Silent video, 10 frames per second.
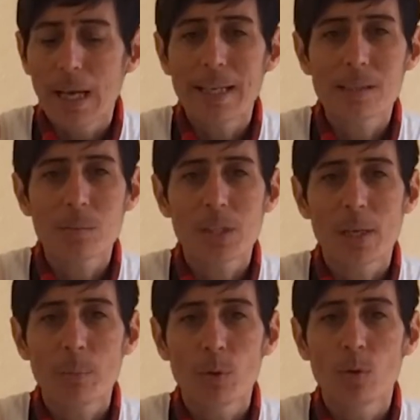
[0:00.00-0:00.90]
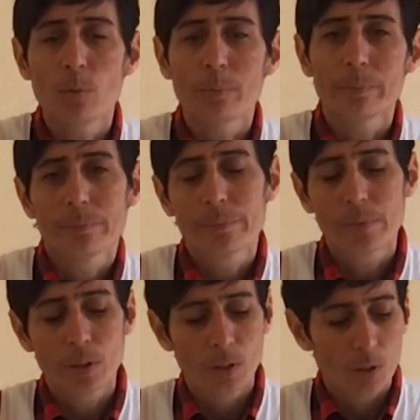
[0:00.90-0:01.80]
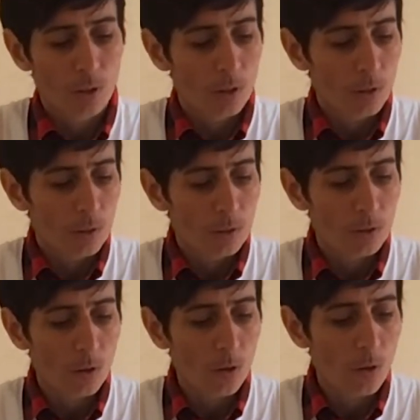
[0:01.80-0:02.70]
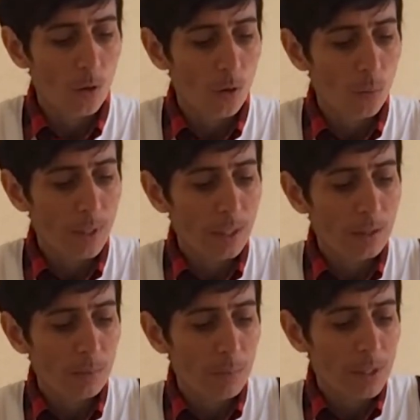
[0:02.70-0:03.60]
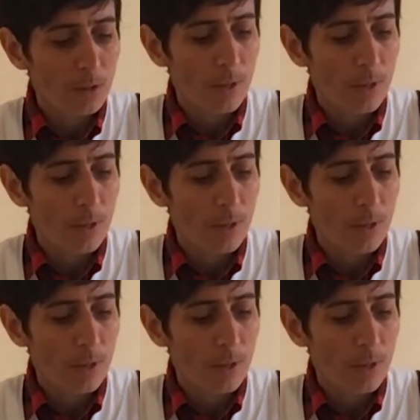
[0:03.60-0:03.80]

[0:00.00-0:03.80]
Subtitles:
and some shampoo. So we need to measure